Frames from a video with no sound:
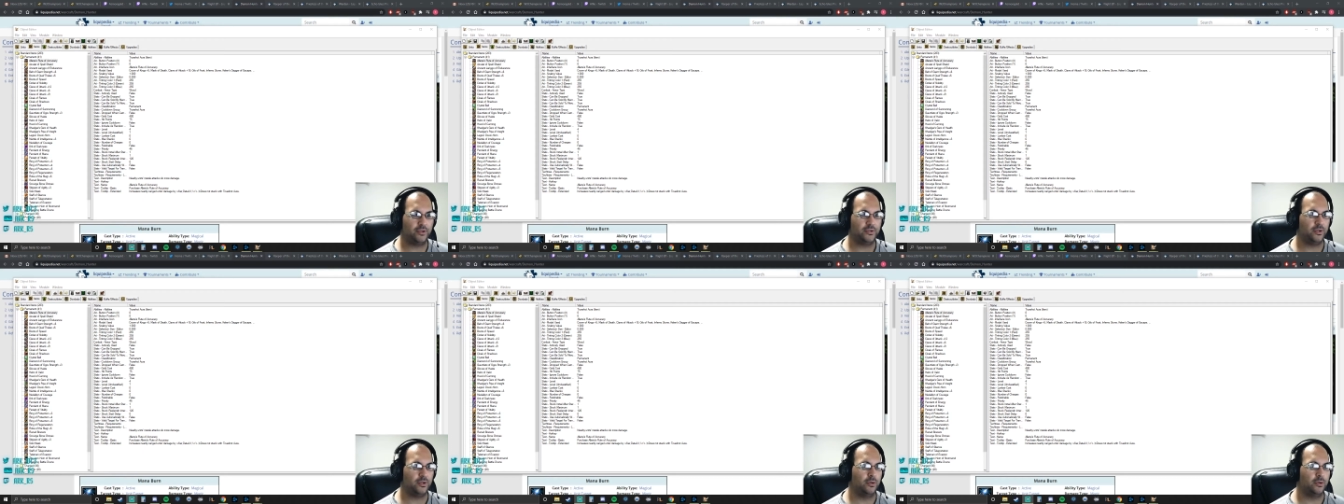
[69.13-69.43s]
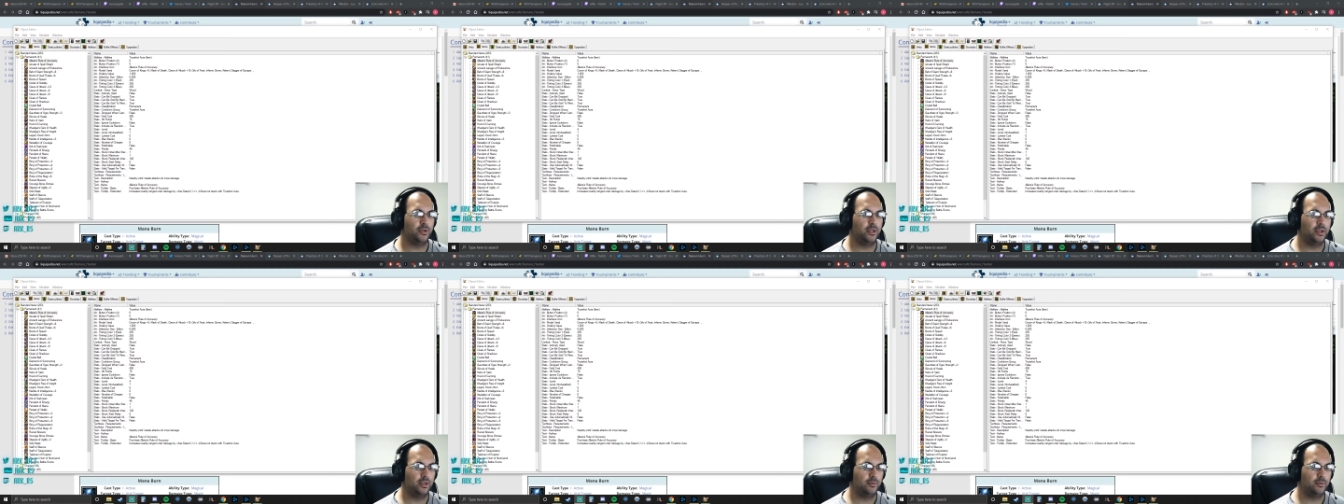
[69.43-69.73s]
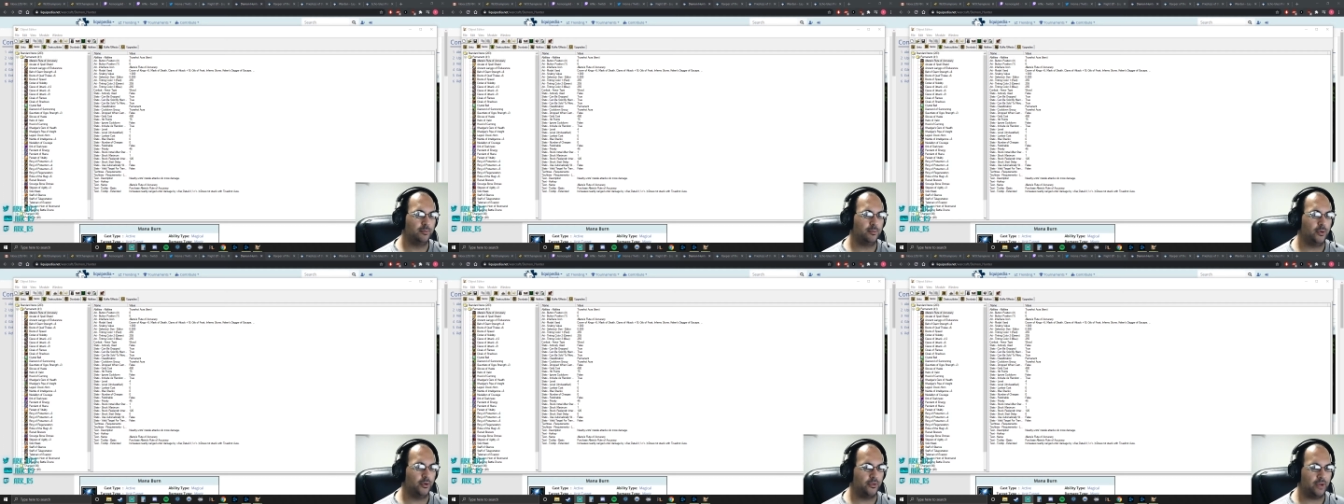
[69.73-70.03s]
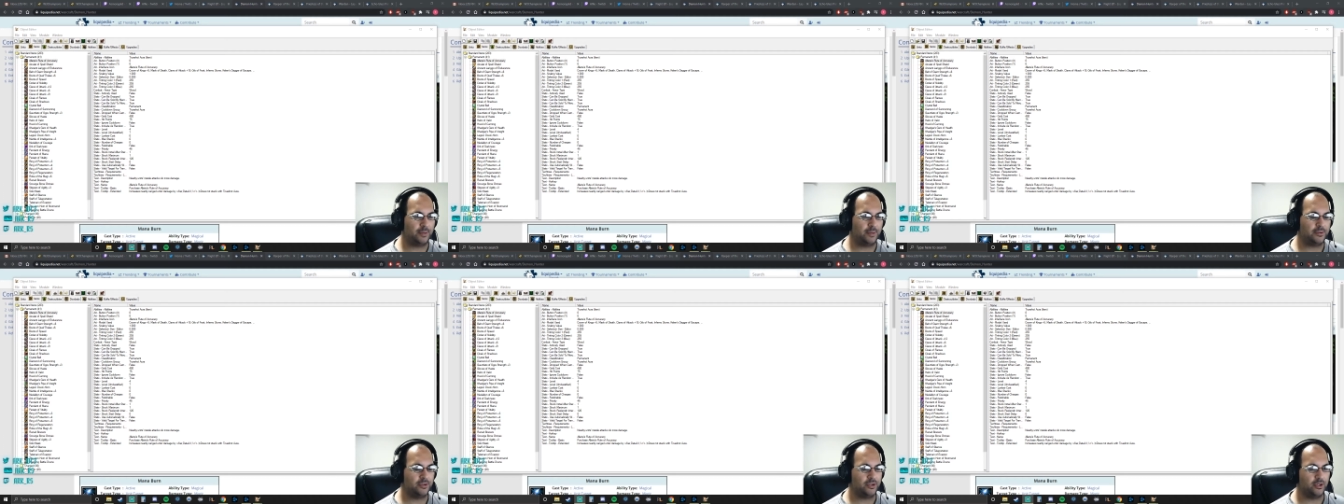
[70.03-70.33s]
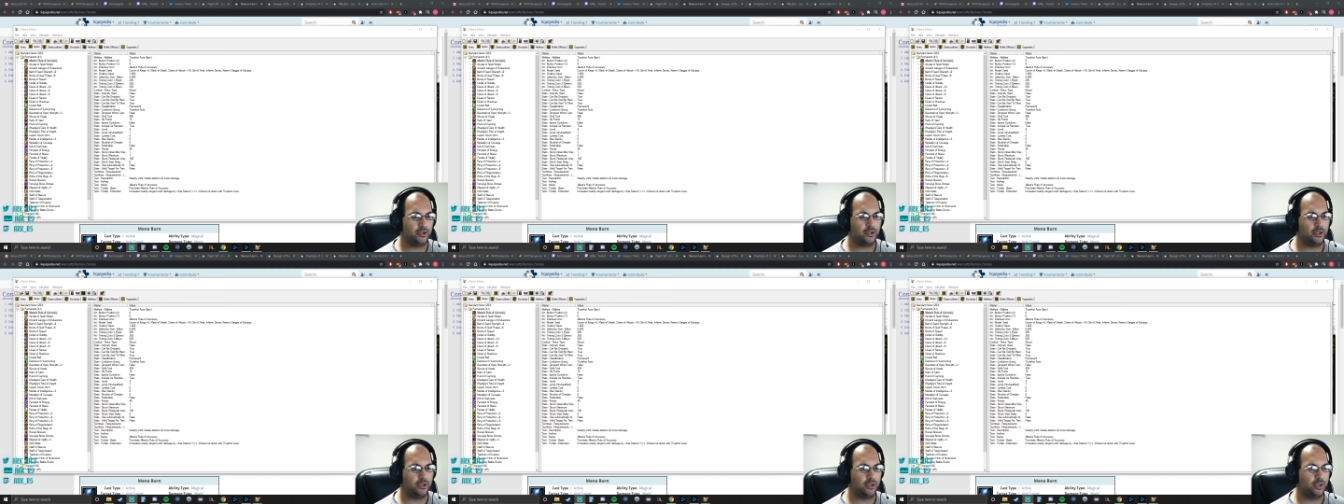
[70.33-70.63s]
So both options
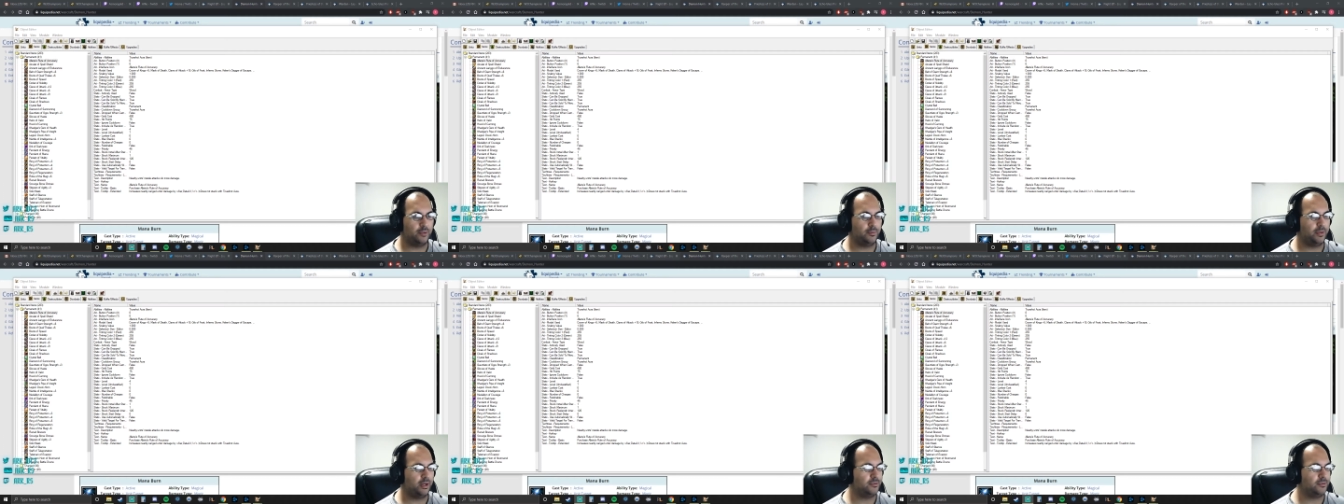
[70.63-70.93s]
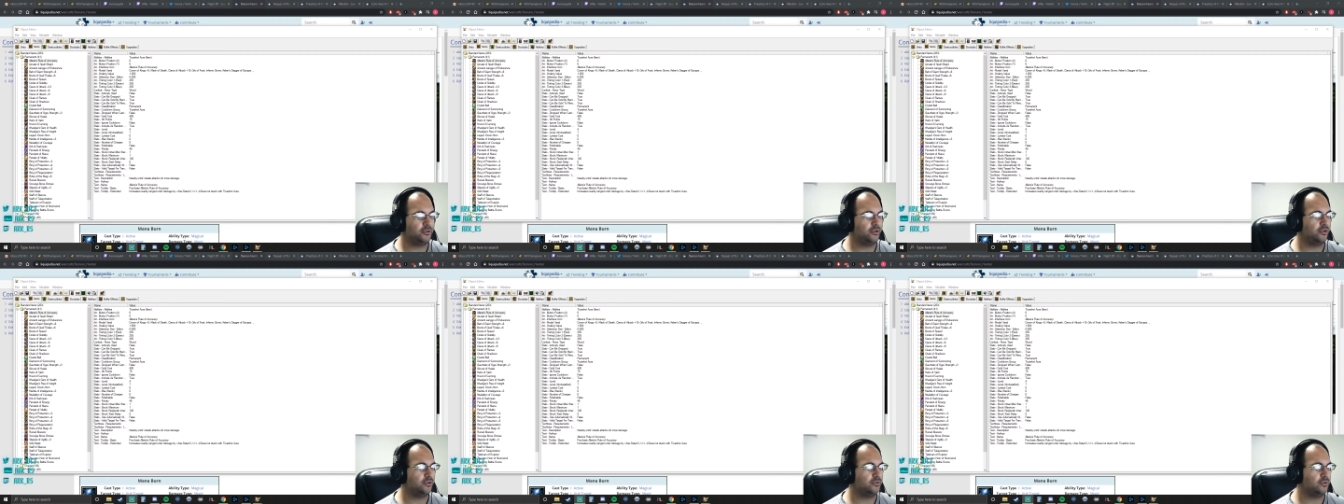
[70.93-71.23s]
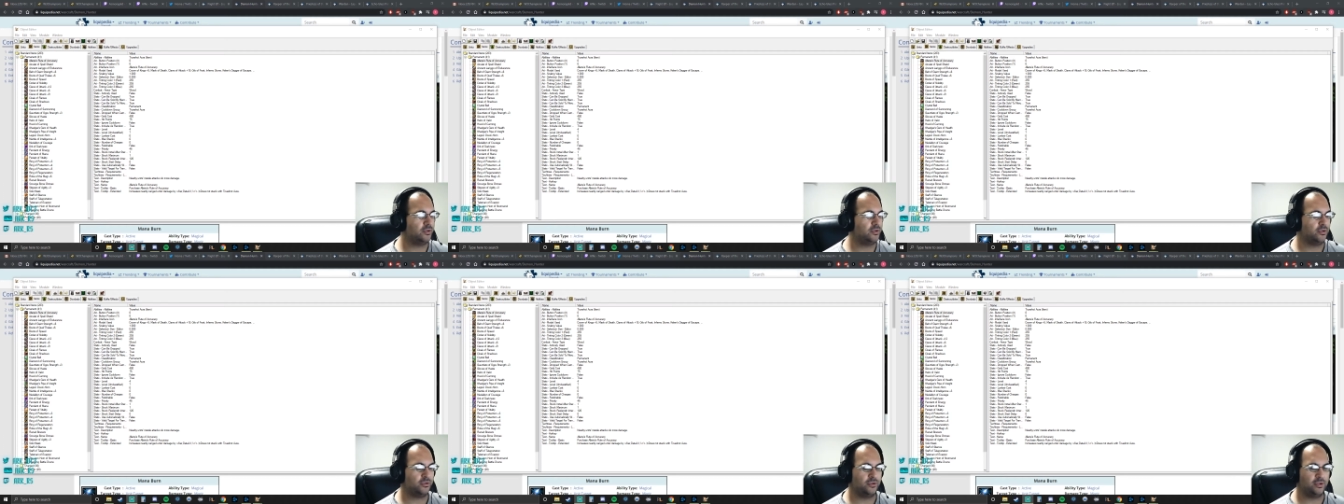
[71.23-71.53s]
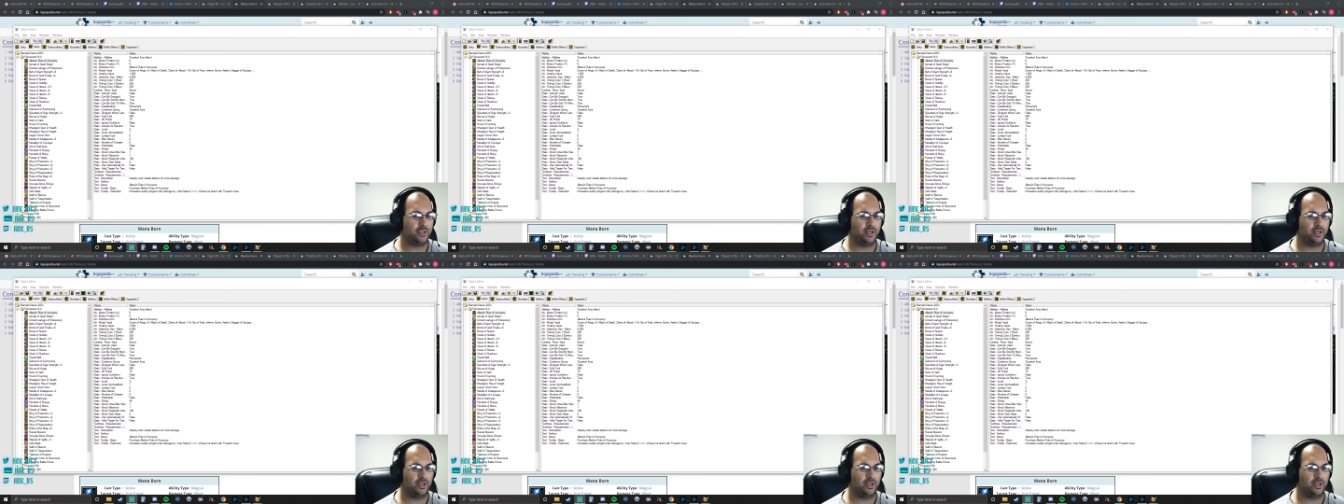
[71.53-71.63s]
are good, but I'm sure there's resources